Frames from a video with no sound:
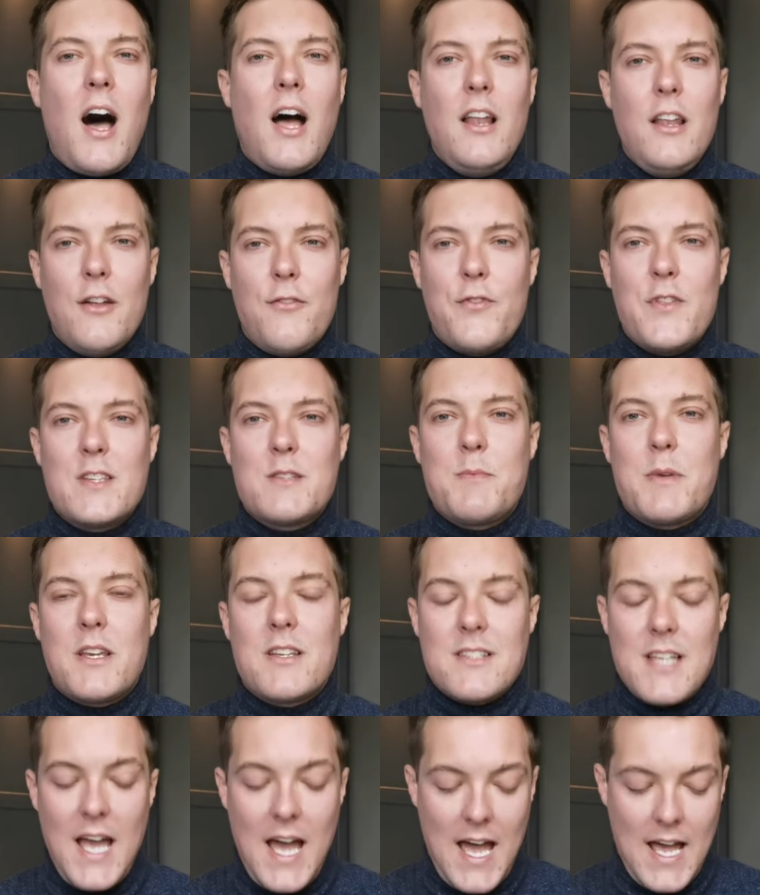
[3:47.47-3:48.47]
I love this
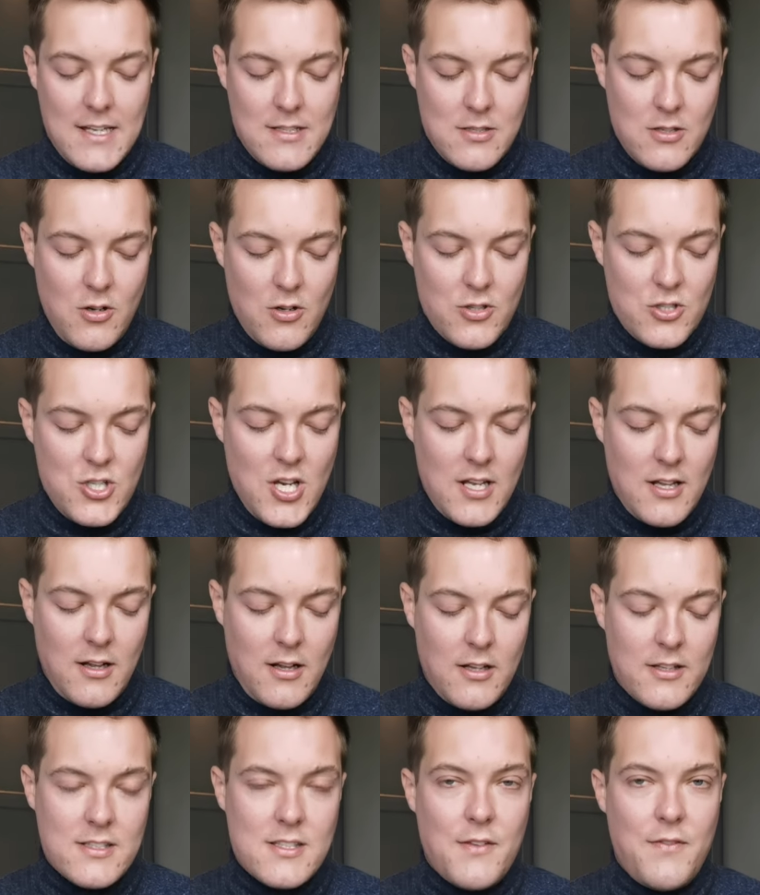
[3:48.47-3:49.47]
because it has got
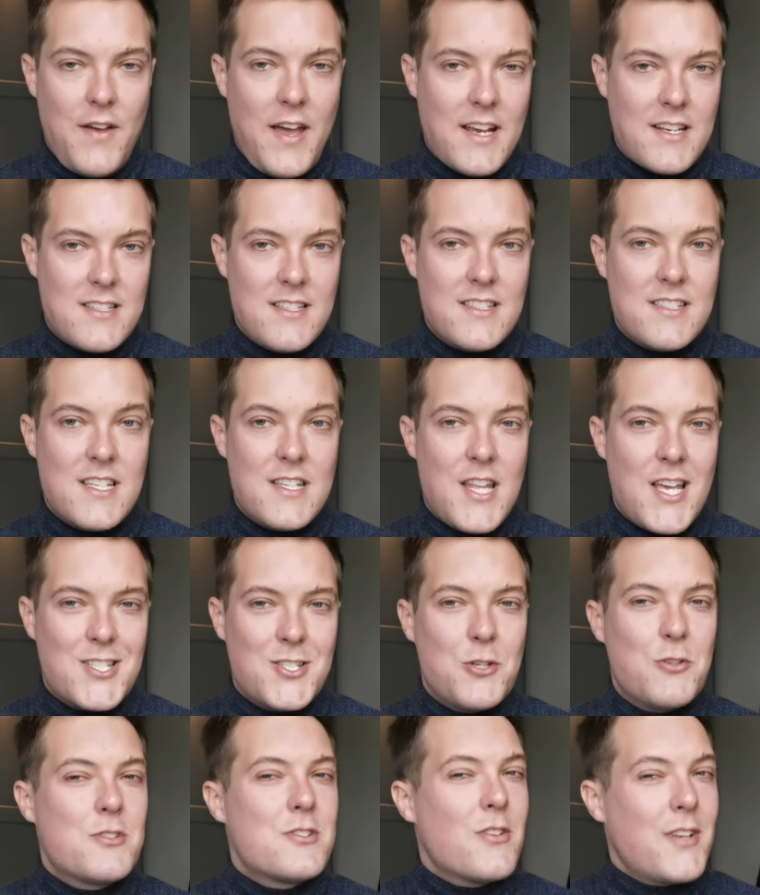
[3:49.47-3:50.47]
gentle surfactants in
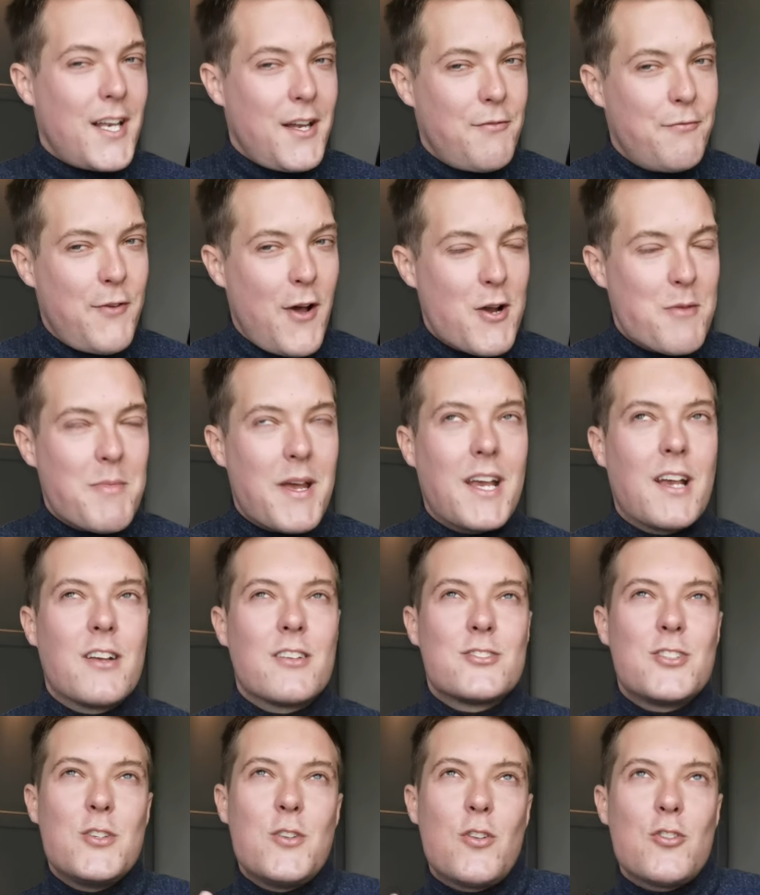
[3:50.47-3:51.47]
there, so you still get a
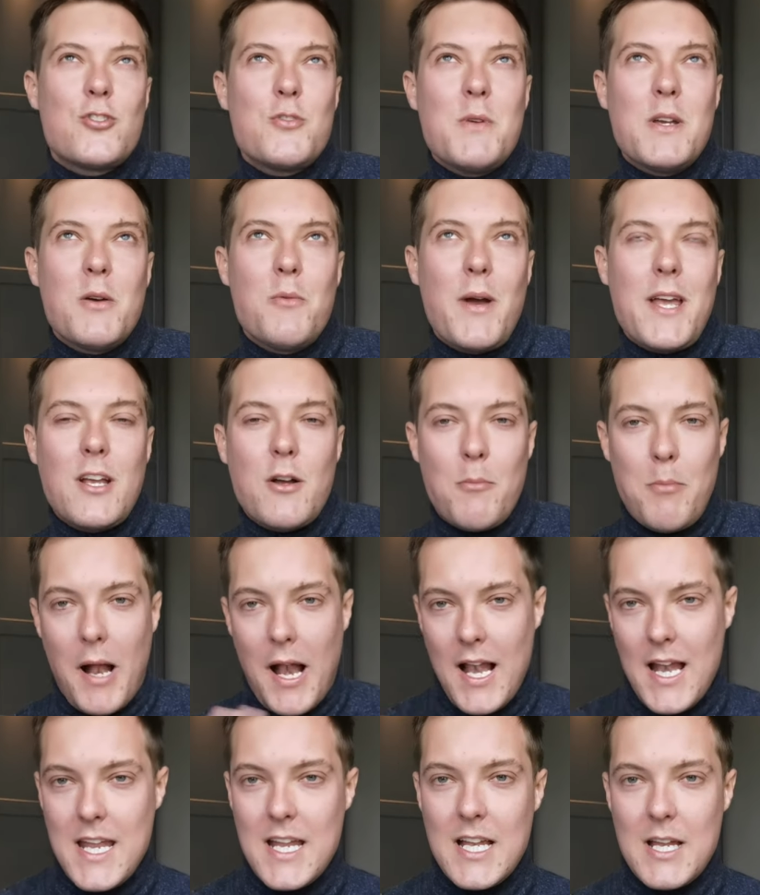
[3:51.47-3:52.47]
foaming. So you're not doing away
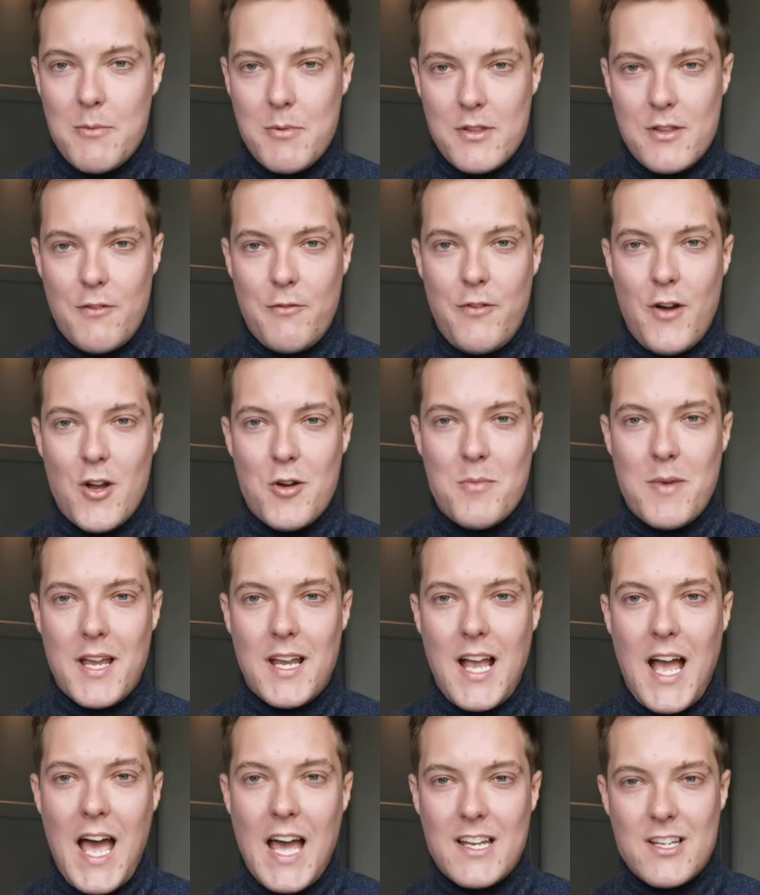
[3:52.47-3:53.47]
completely with the
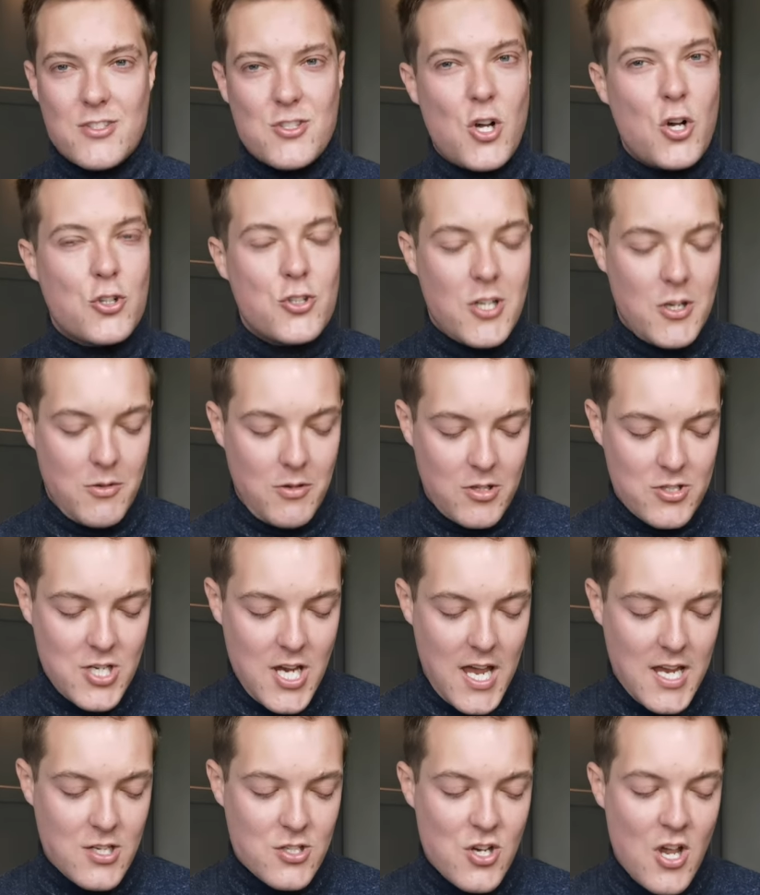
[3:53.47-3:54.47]
foaming, and it's not a total
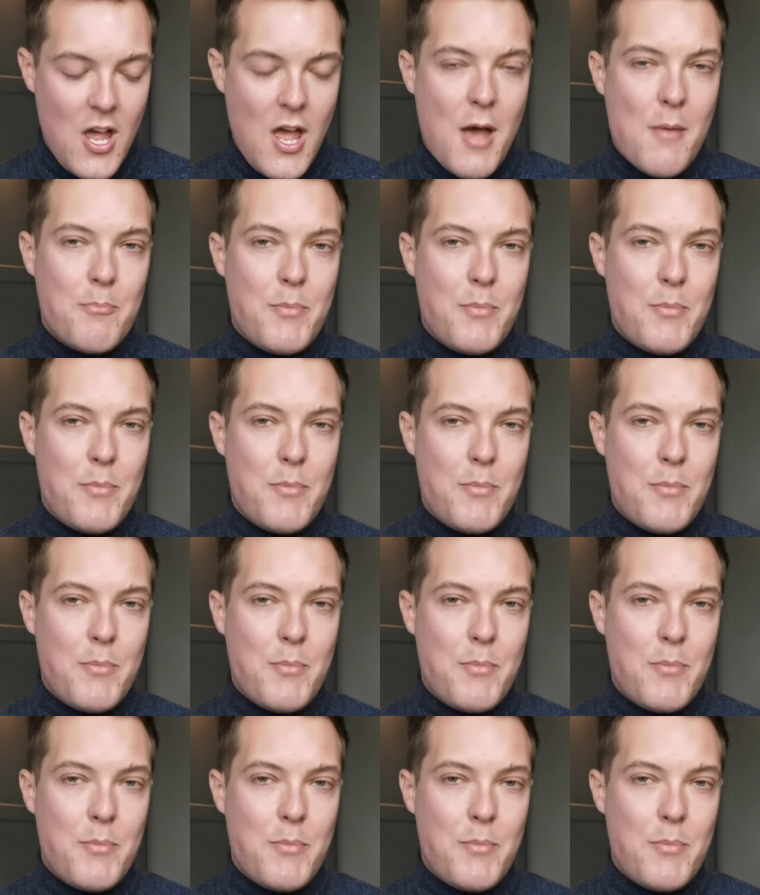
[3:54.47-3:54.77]
change,